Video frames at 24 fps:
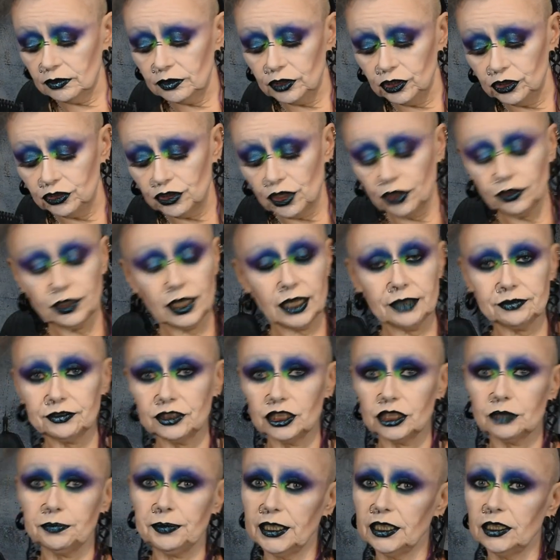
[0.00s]
you don't have to
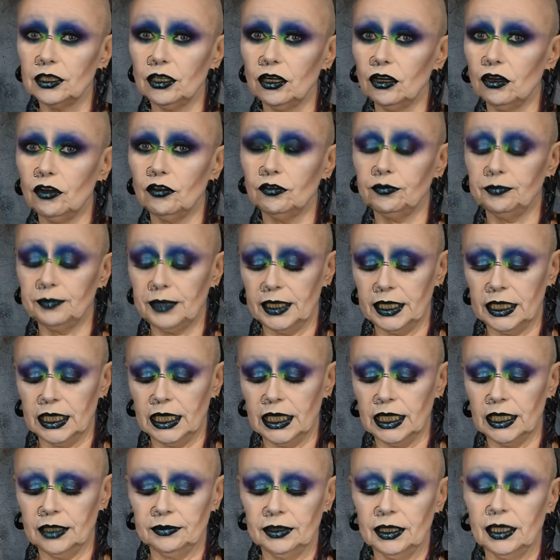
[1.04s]
spend a lot of
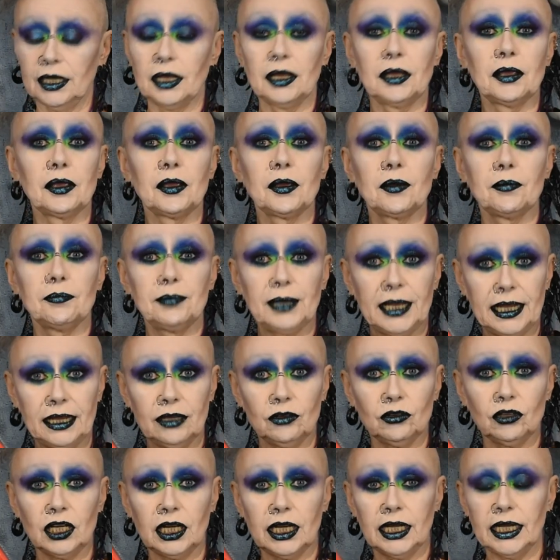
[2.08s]
money.
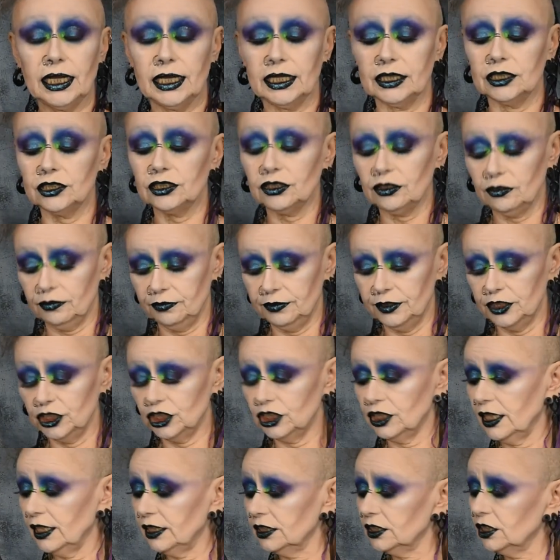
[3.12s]
Poundland
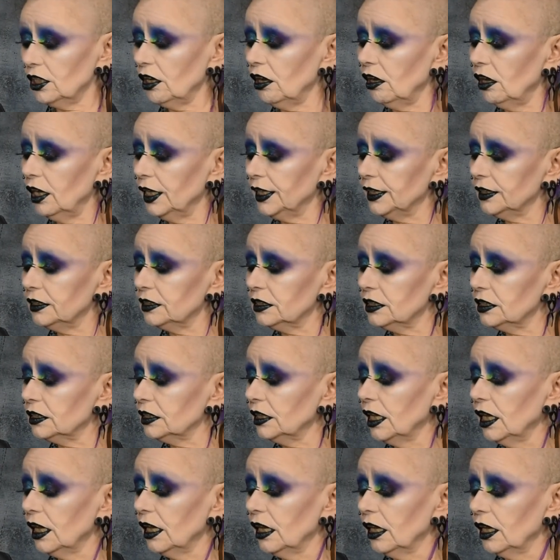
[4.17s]
fishnet tights.
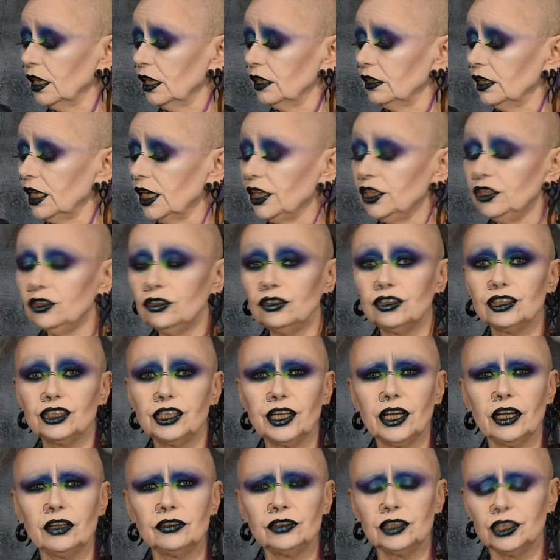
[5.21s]
They
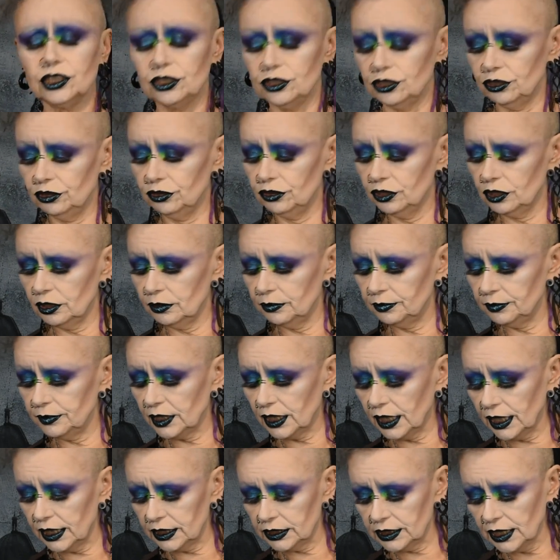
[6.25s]
usually only do them
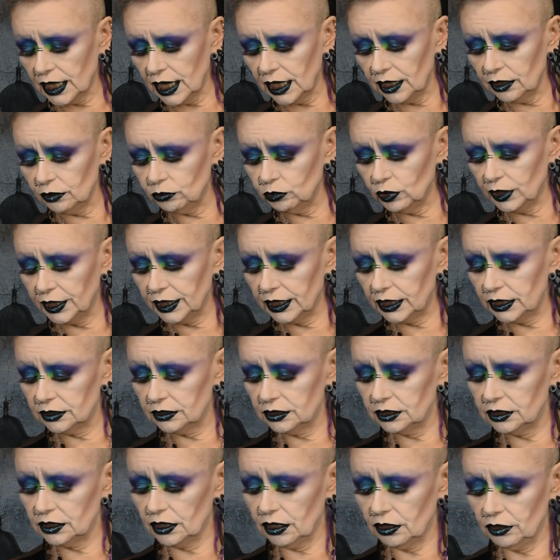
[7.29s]
at Halloween,
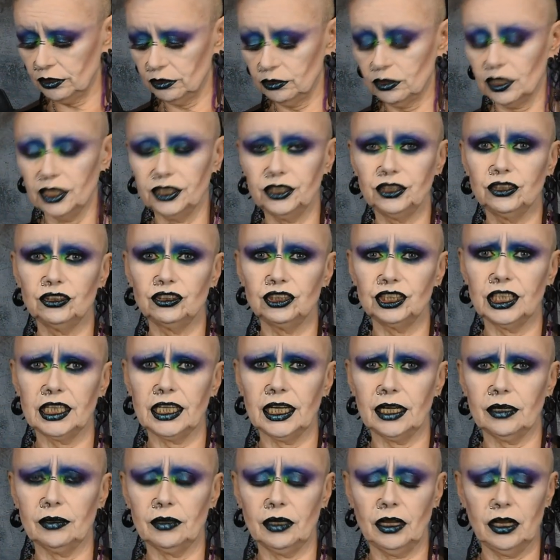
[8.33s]
so I usually
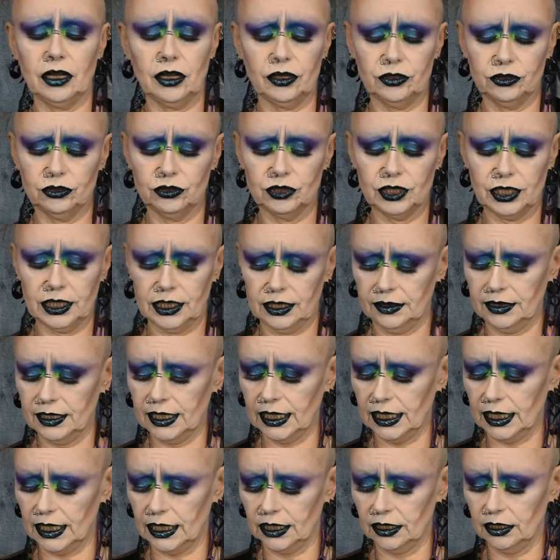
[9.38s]
get a load in
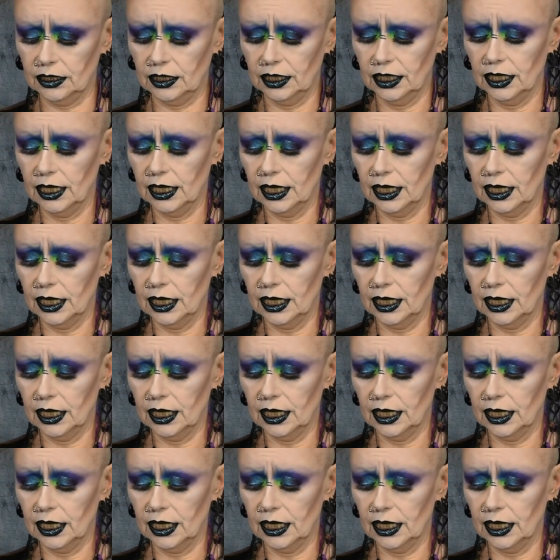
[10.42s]
then.